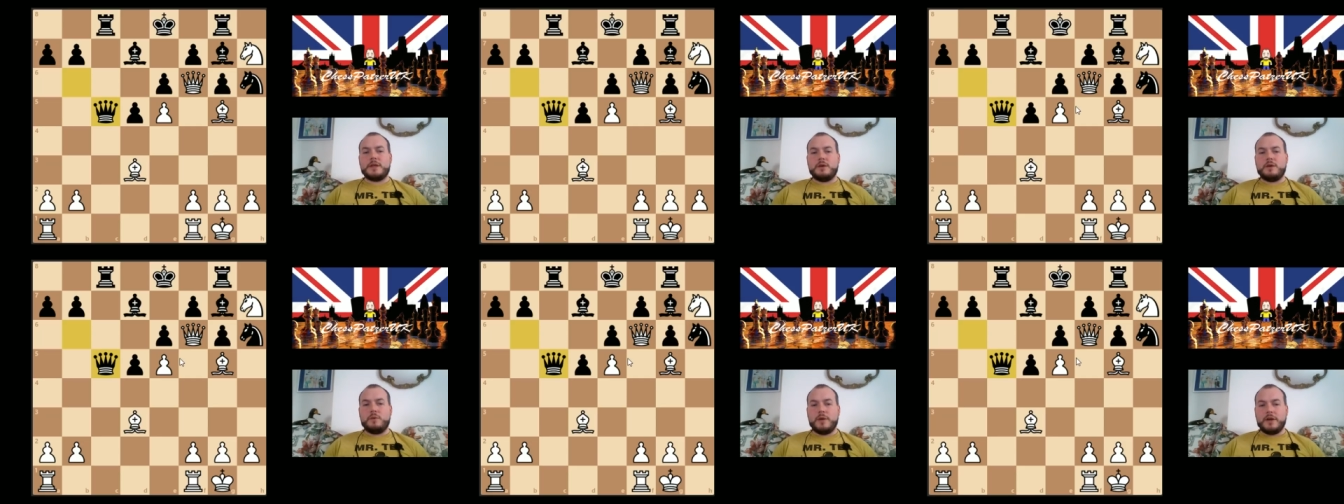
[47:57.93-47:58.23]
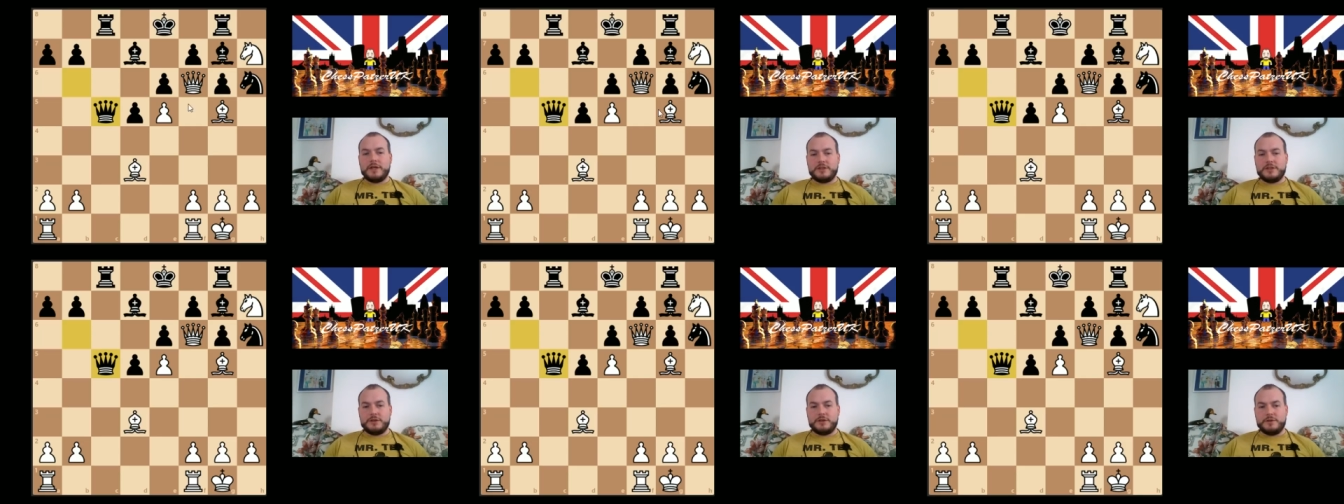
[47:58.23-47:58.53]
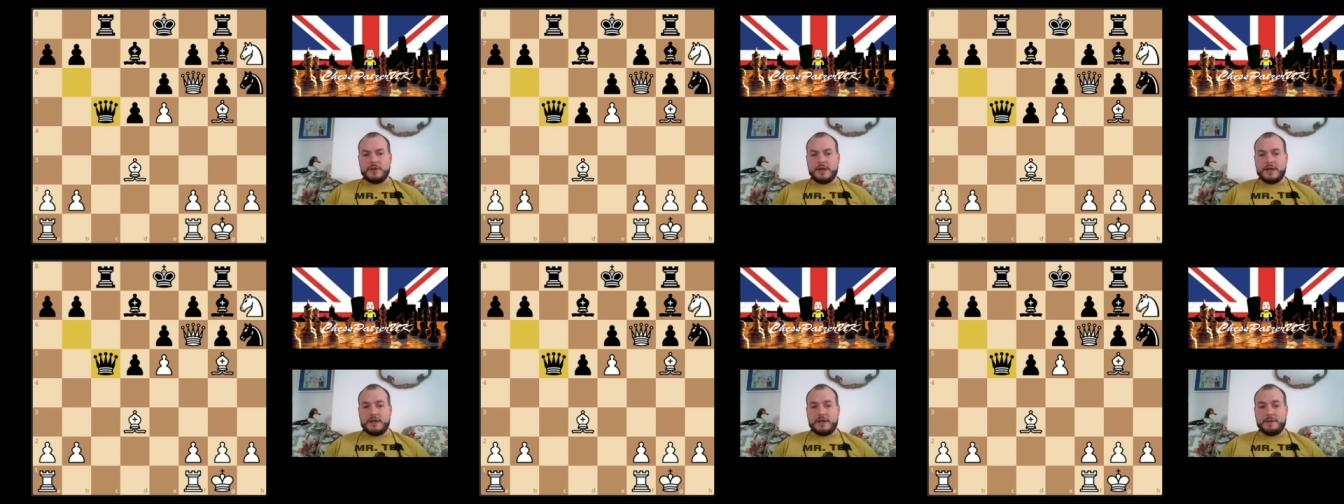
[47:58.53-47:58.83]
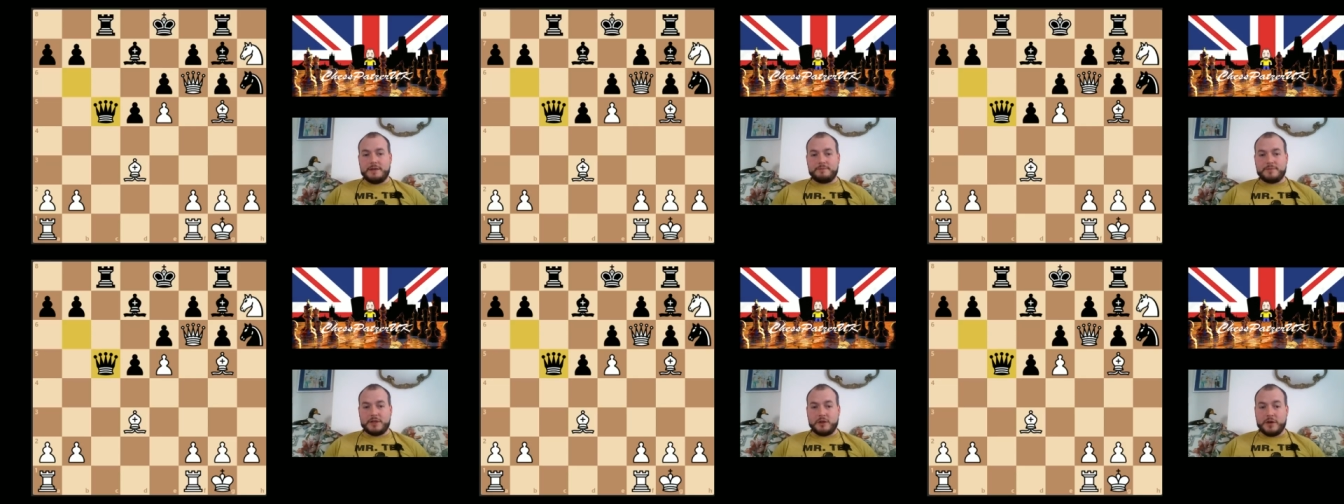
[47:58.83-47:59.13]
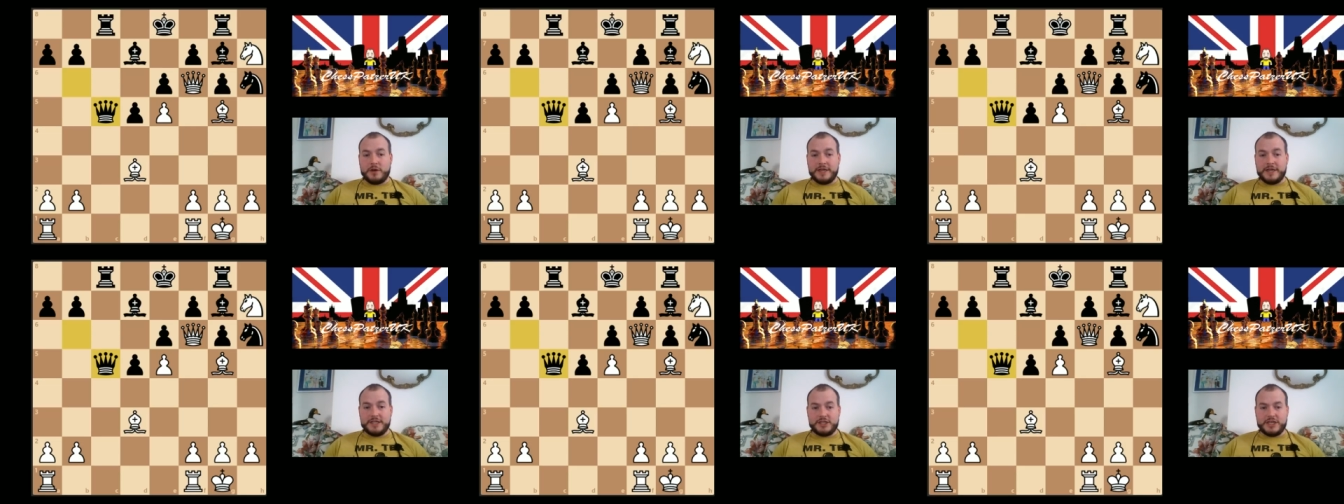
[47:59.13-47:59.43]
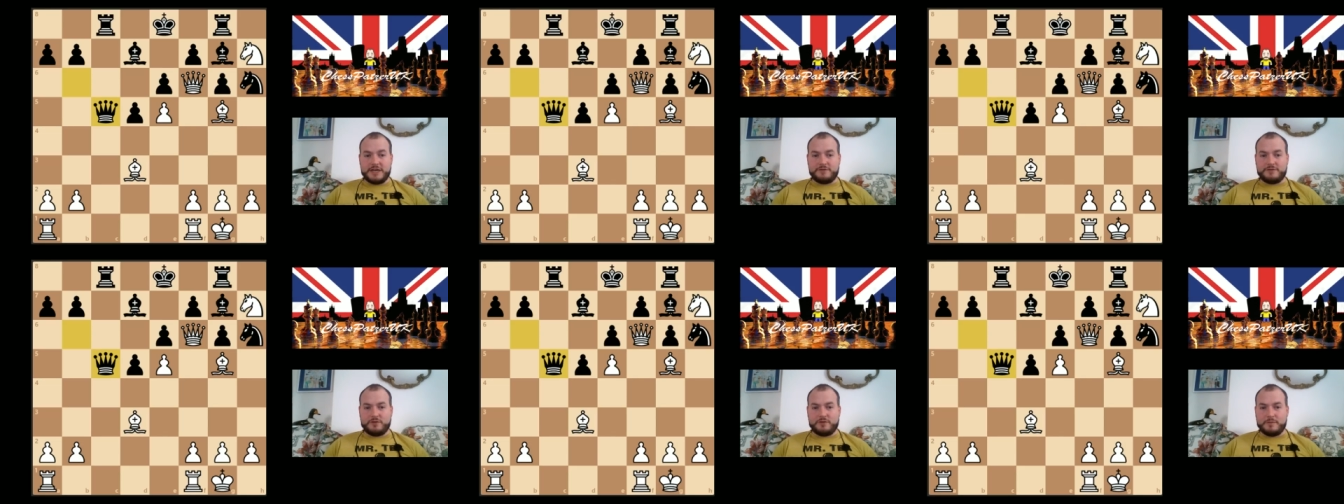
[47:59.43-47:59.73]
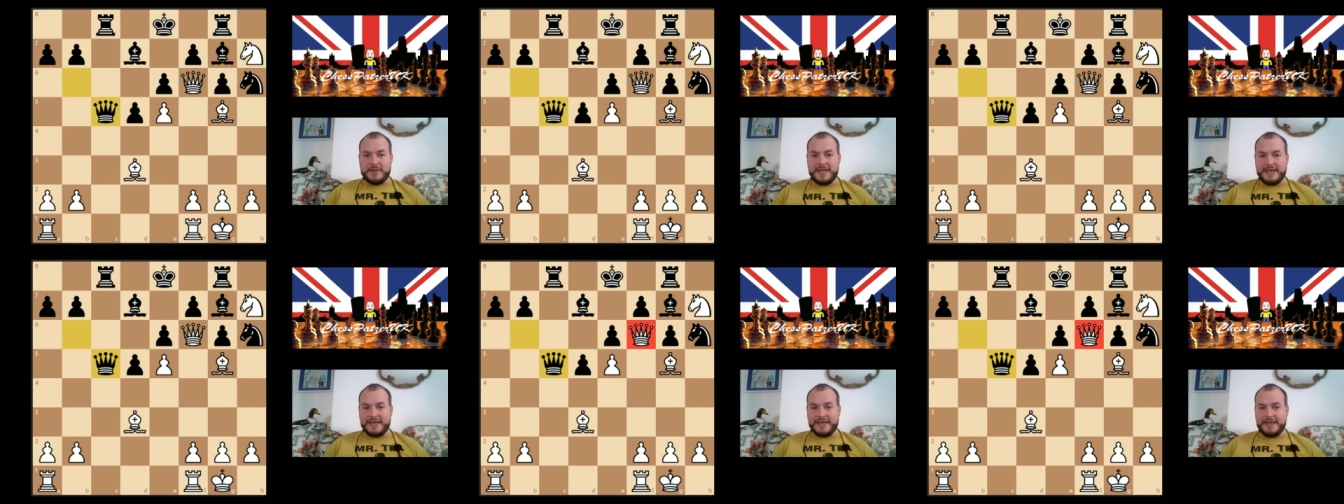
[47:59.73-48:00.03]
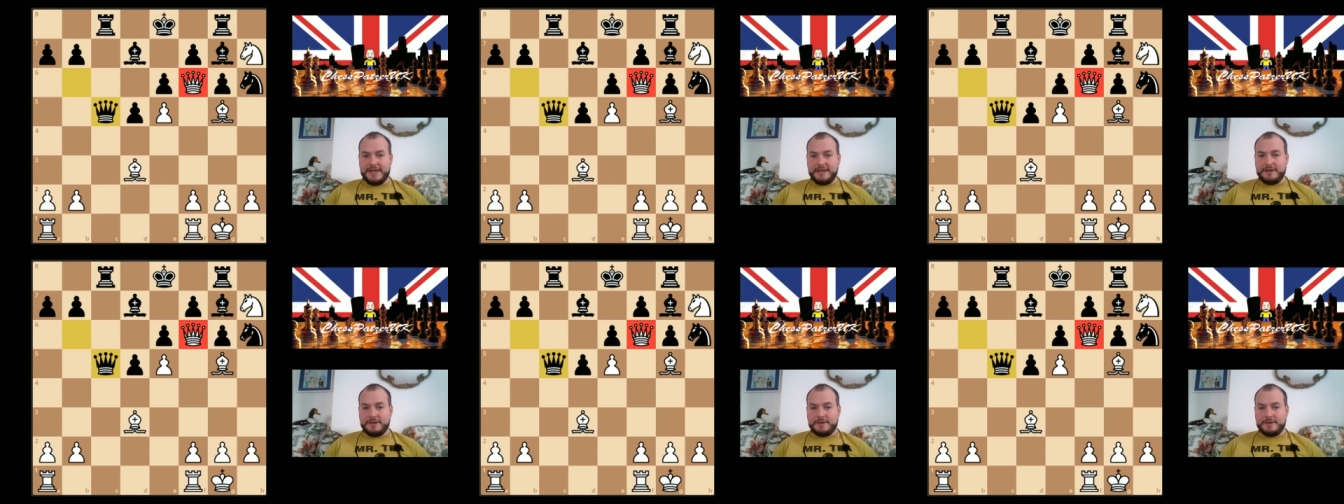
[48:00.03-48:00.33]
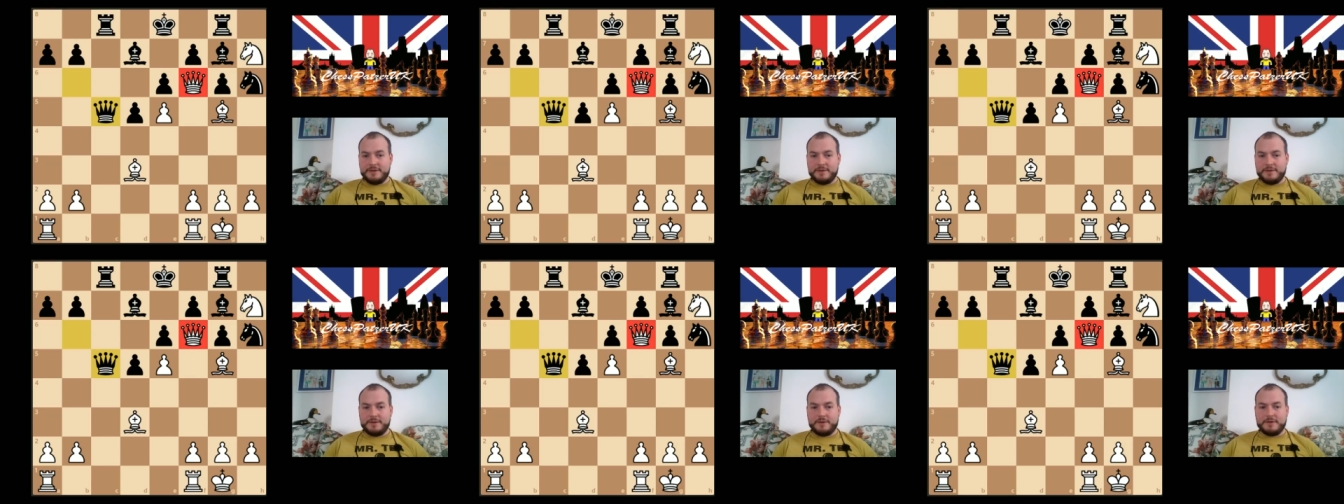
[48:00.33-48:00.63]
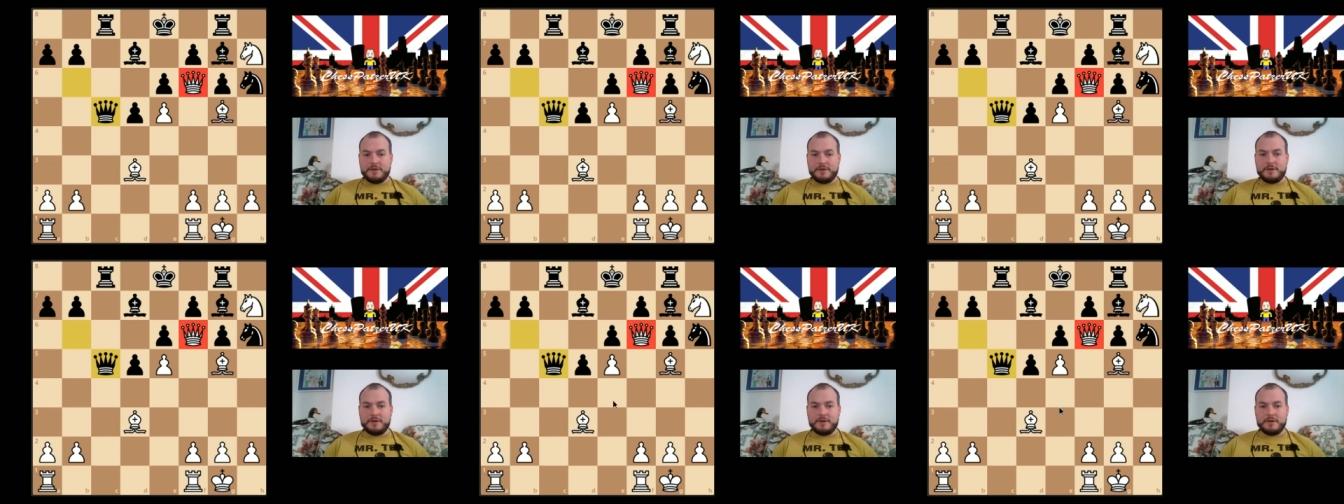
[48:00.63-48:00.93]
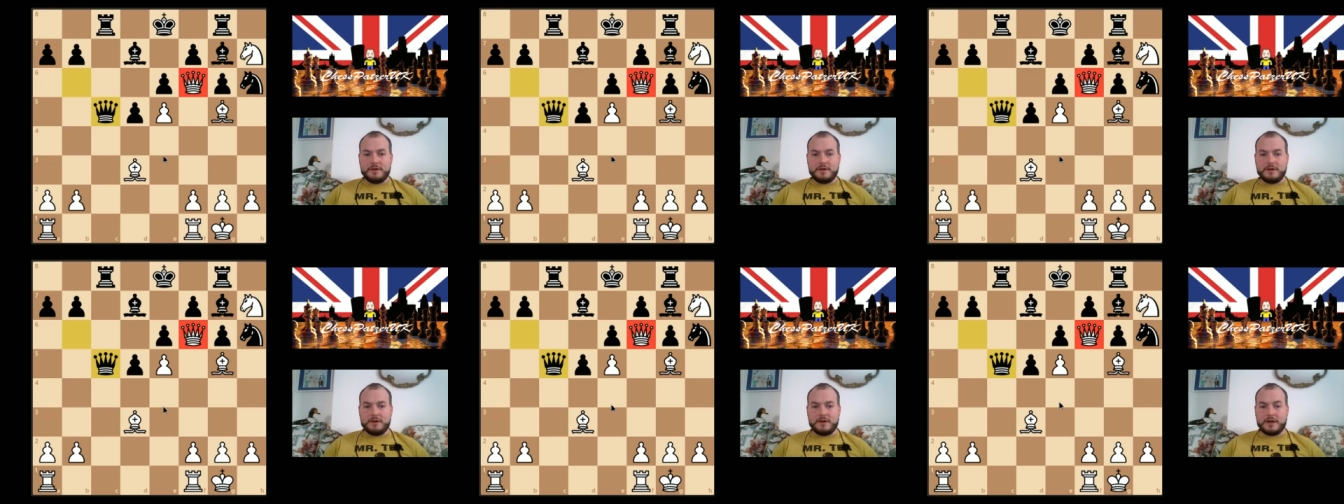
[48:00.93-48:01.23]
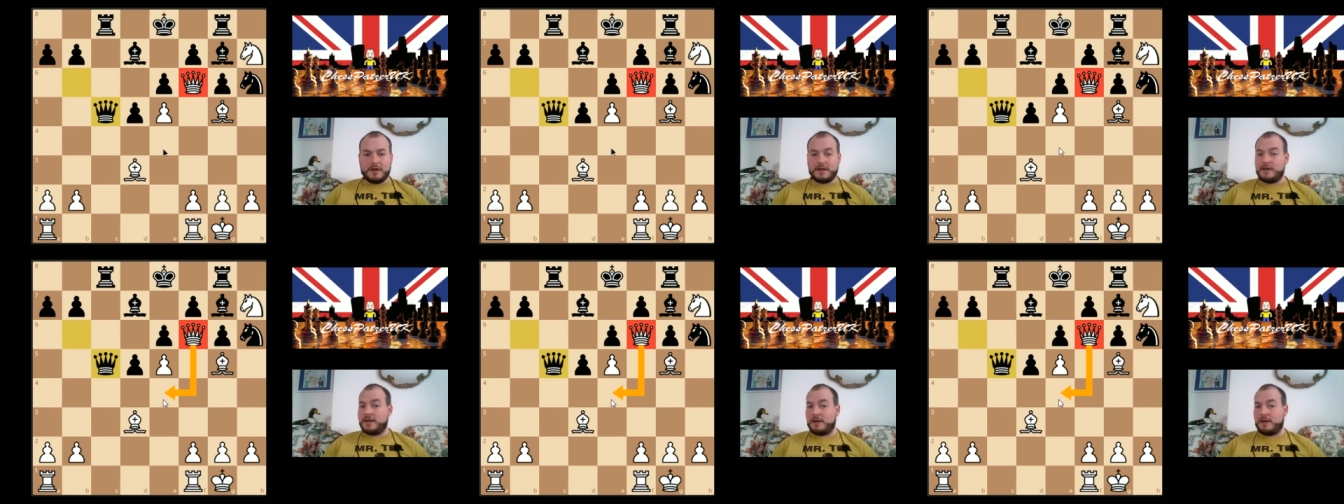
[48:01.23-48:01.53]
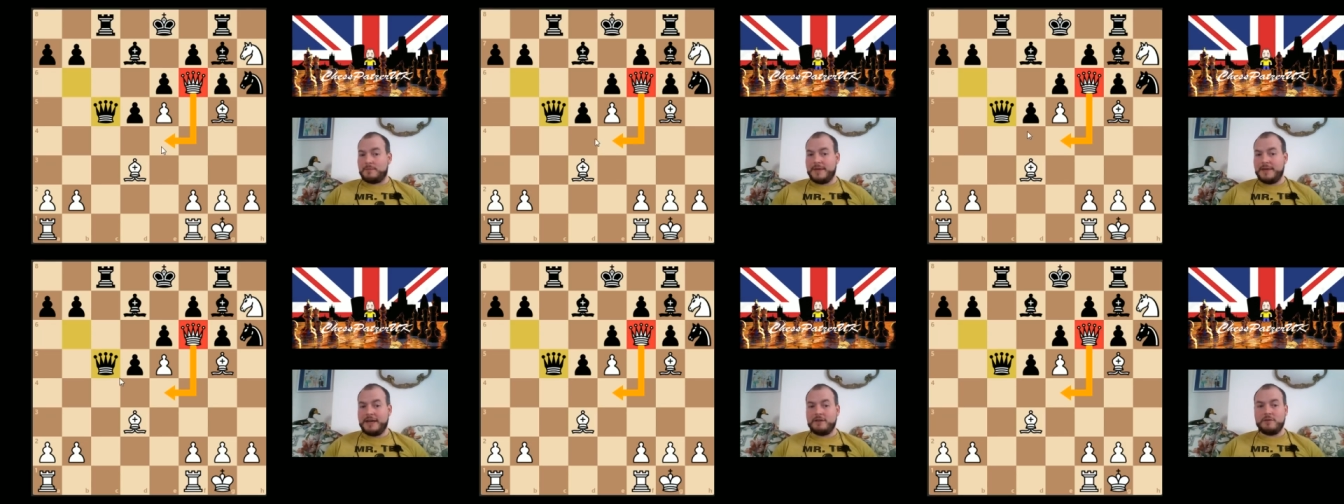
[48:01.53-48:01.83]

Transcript: When I do the knight check from here, I can come here